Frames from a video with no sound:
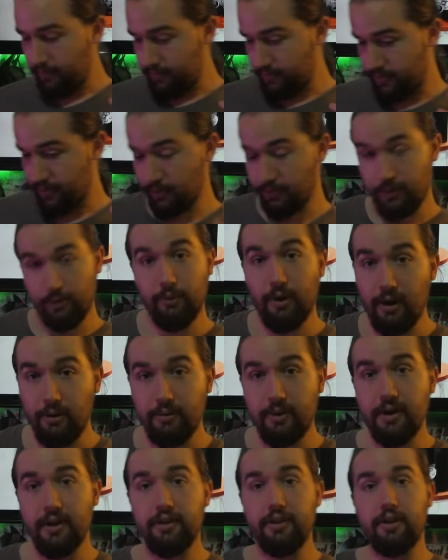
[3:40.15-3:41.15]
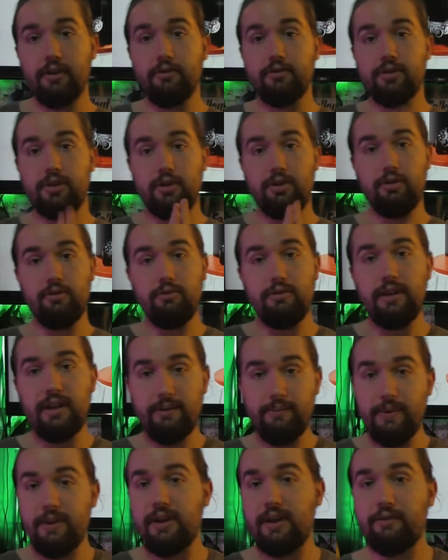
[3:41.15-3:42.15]
So you want one of those, you need
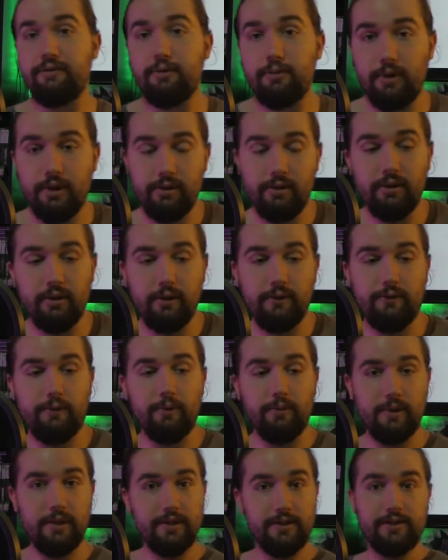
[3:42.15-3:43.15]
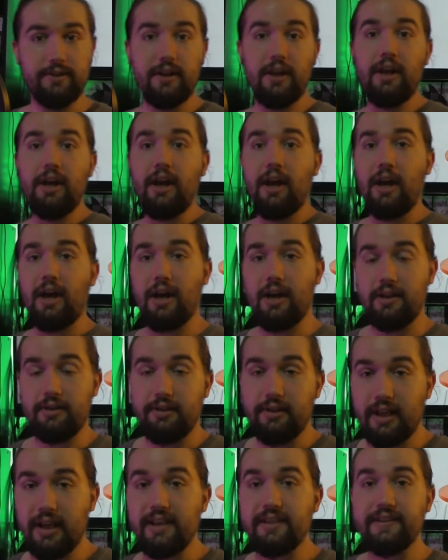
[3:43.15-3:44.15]
to be careful what you're looking for. Because
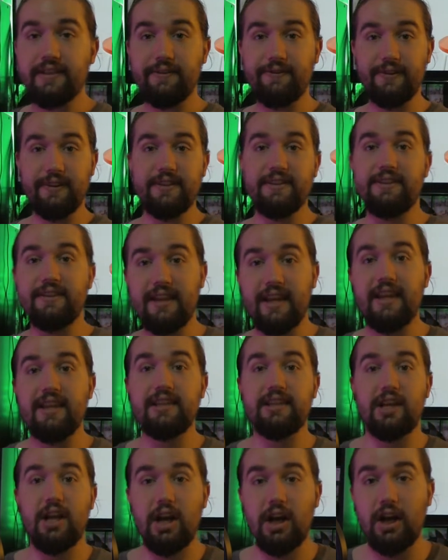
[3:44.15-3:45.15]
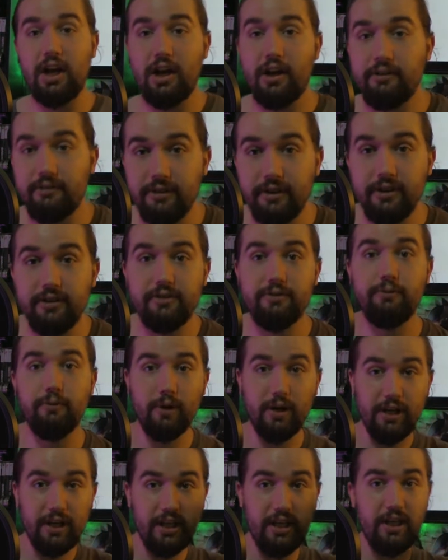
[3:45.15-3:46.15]
unless if it says
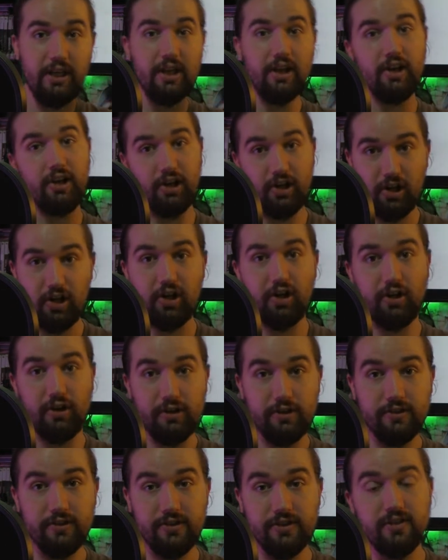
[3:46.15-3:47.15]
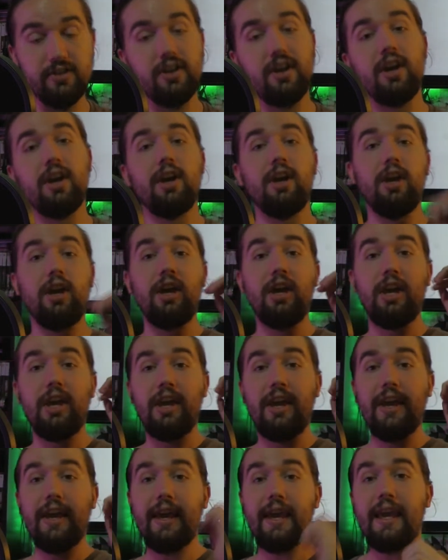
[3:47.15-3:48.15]
120 Hertz,
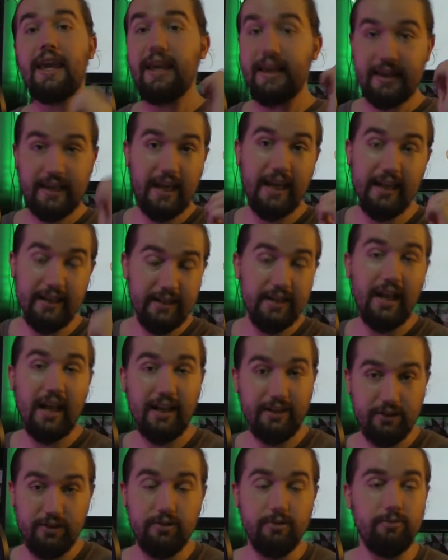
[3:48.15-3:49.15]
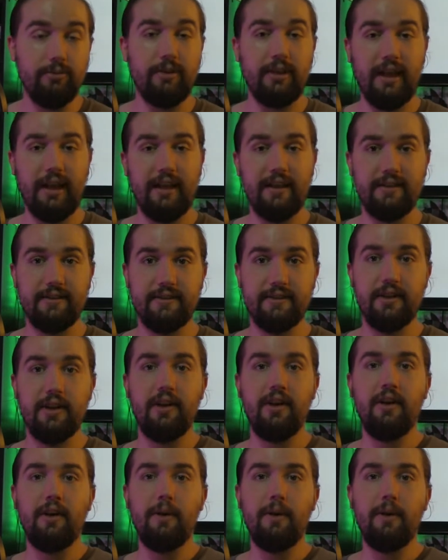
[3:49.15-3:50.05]
it cannot do that.